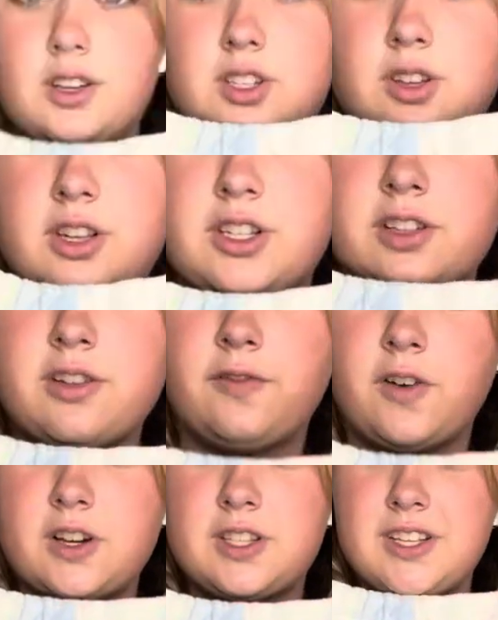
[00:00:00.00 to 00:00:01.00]
So these are the
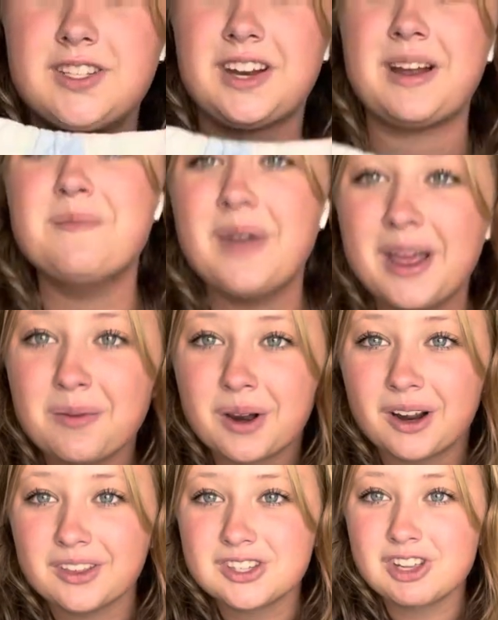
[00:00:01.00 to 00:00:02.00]
first things that I made when I
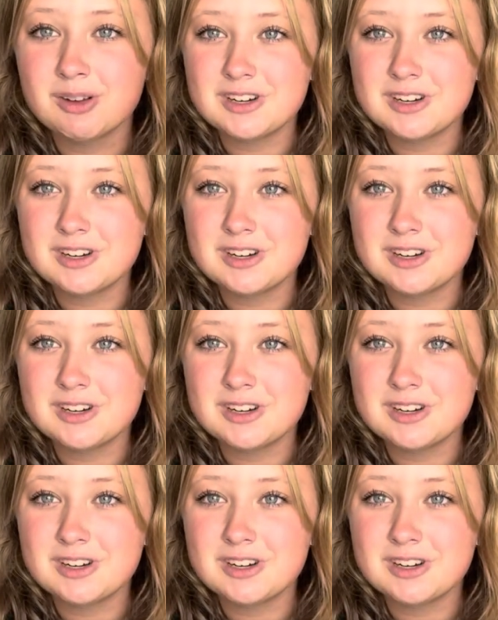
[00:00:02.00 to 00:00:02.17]
got the sewing